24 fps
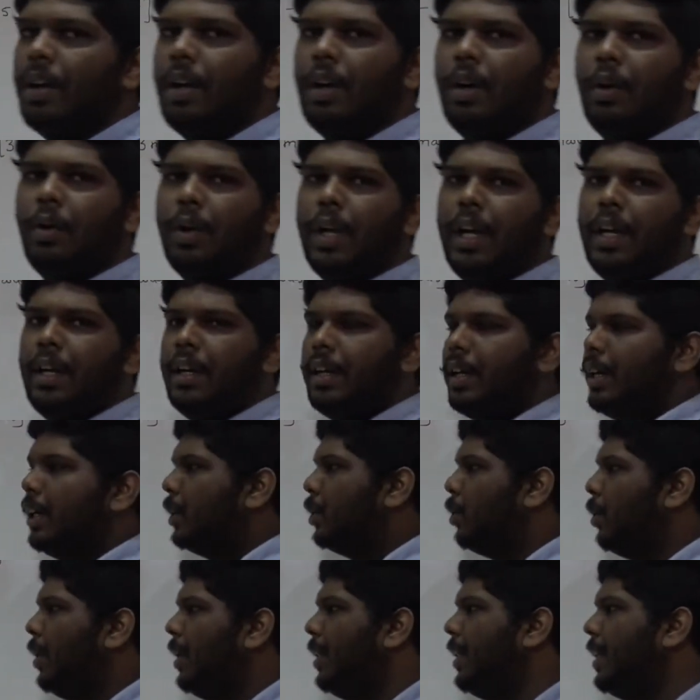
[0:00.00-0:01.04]
Okay,
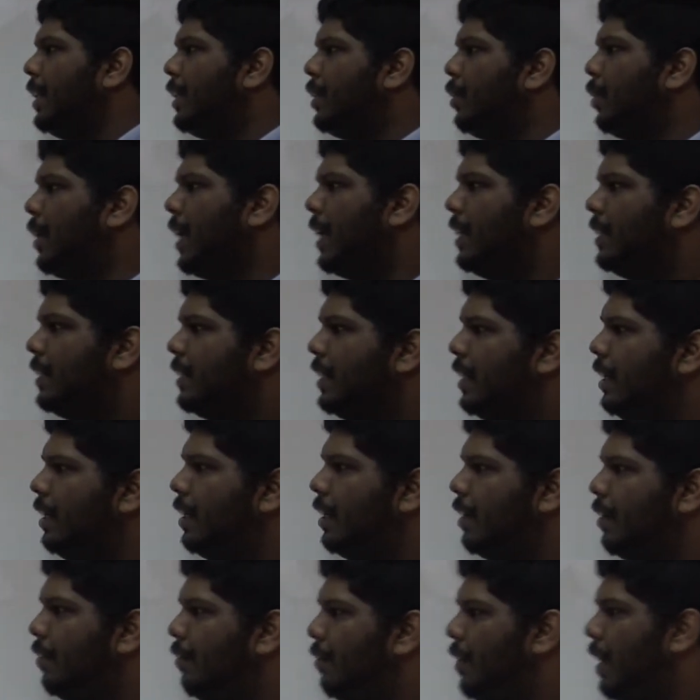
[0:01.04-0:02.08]
so in this you can
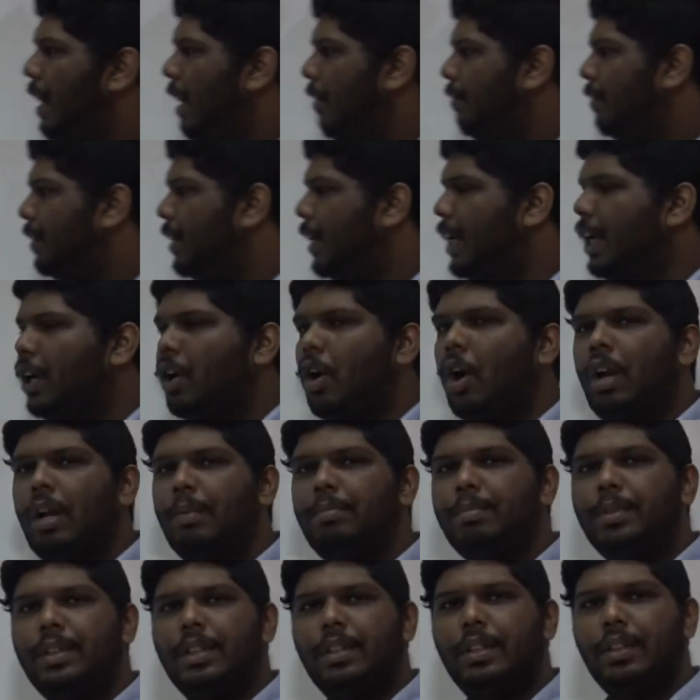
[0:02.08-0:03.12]
see we have 3
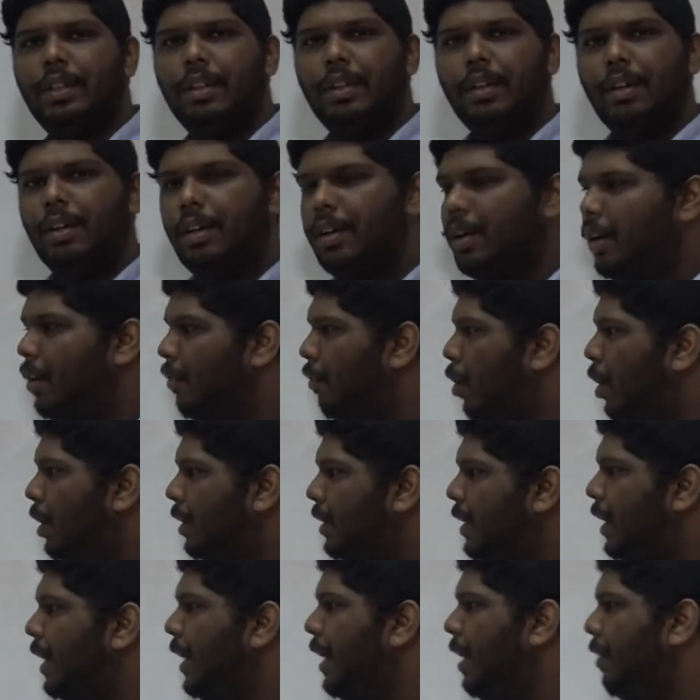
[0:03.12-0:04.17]
columns for
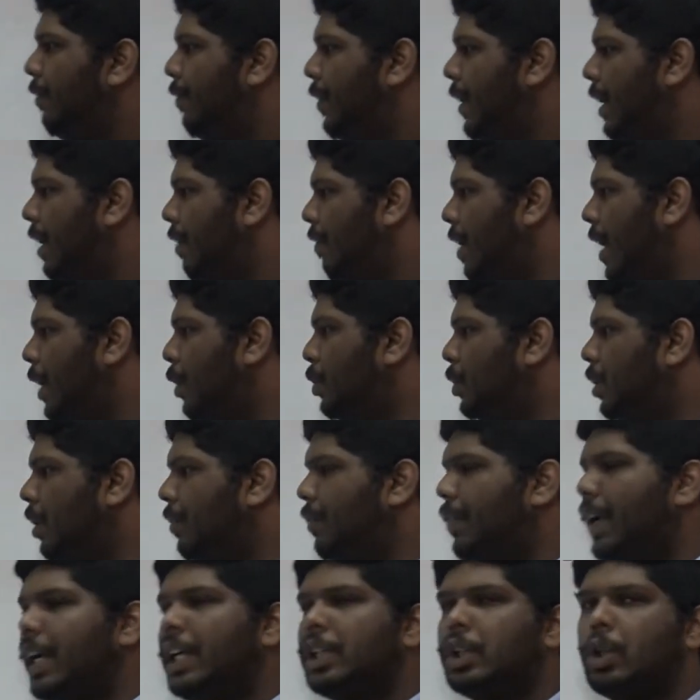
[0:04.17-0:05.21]
3 different values
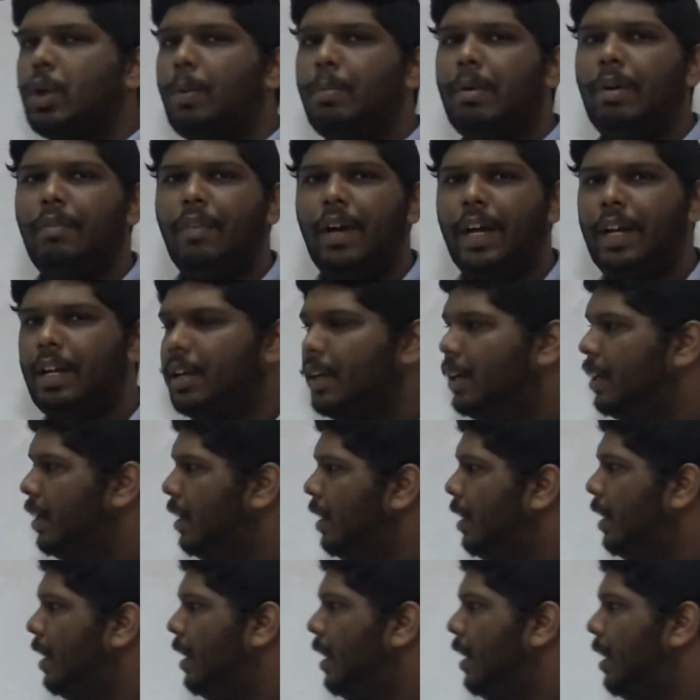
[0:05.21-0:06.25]
of x comma y.
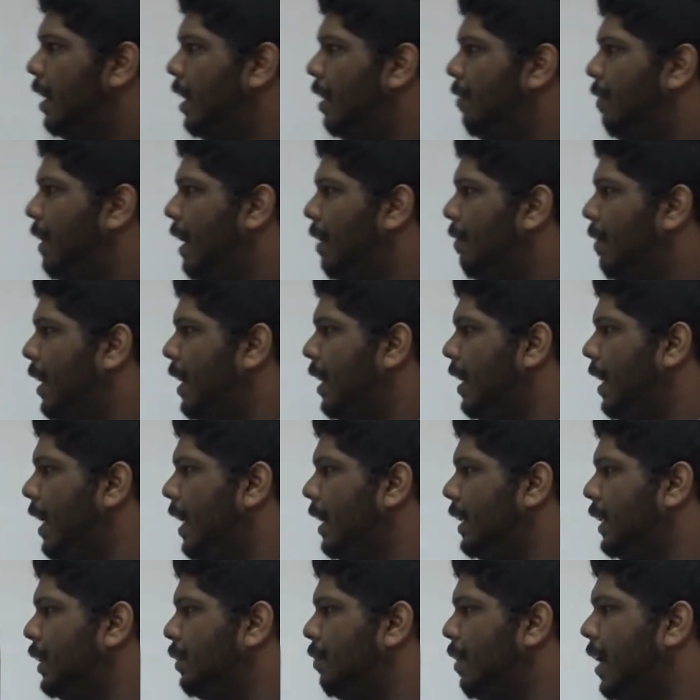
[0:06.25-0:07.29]
Here we have written
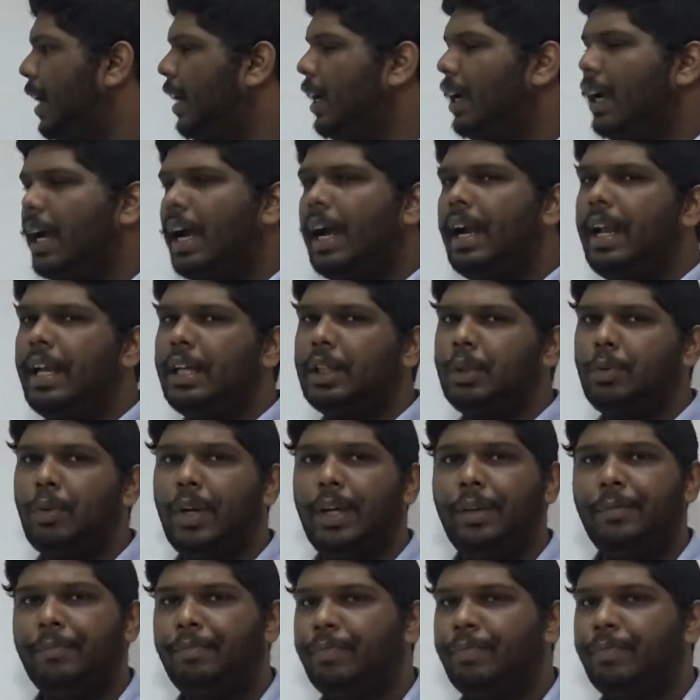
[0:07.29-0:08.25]
x, y and xy.